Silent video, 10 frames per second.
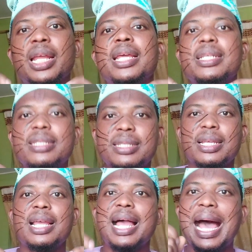is
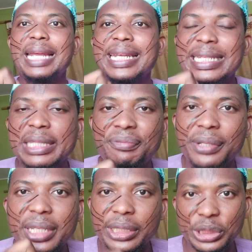
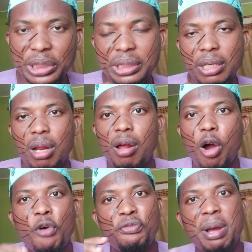identification
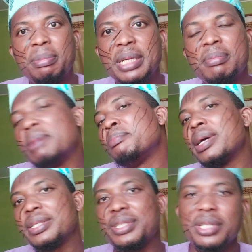of family
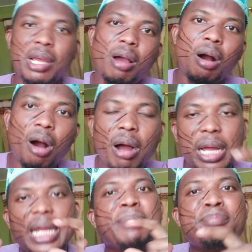members or
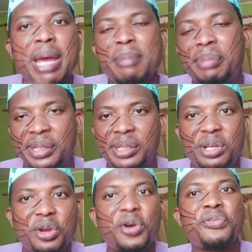a member
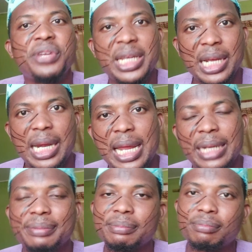of a
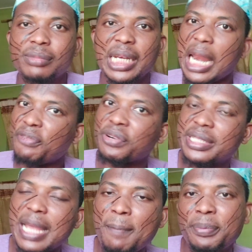clan. Like for
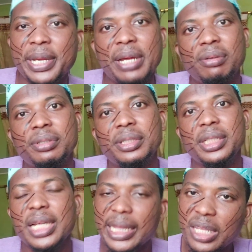example, now
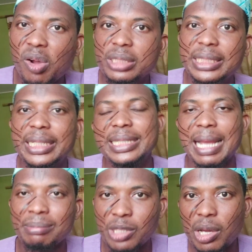in the olden days,
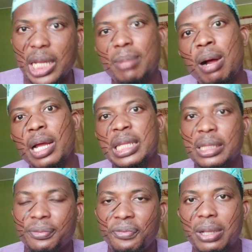I'm talking about in
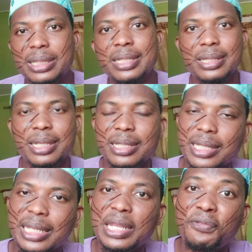the 14th
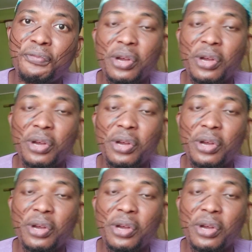century,